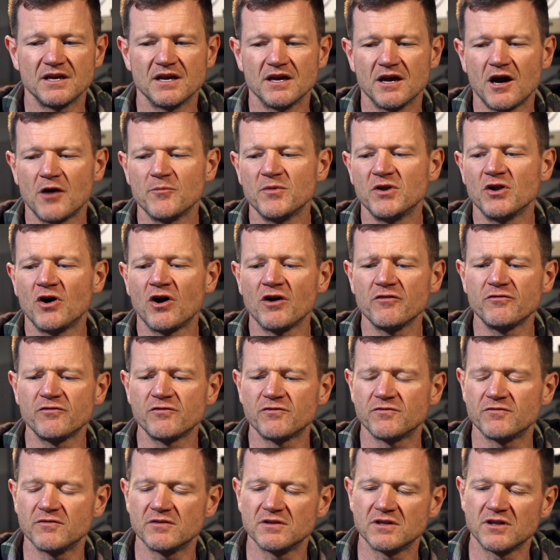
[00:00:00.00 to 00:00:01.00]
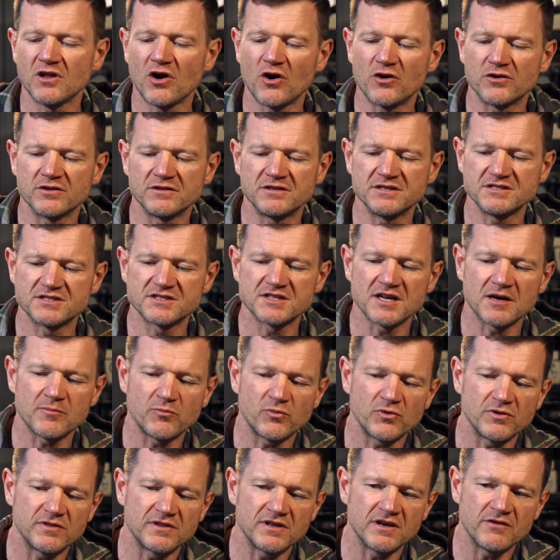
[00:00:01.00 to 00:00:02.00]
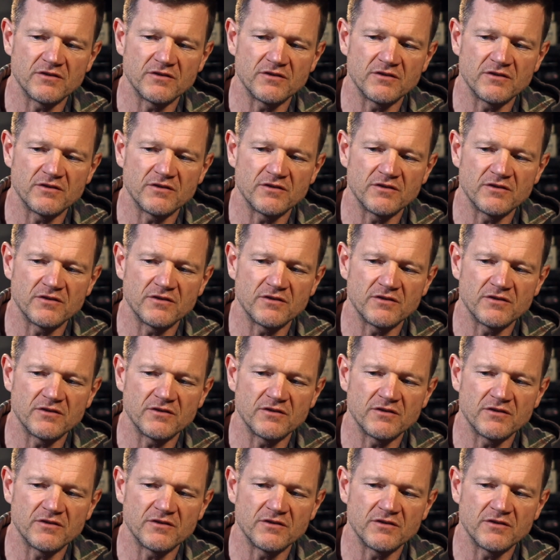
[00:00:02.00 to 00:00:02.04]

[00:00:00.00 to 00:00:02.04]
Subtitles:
Yeah, I mean, I've loaded this up with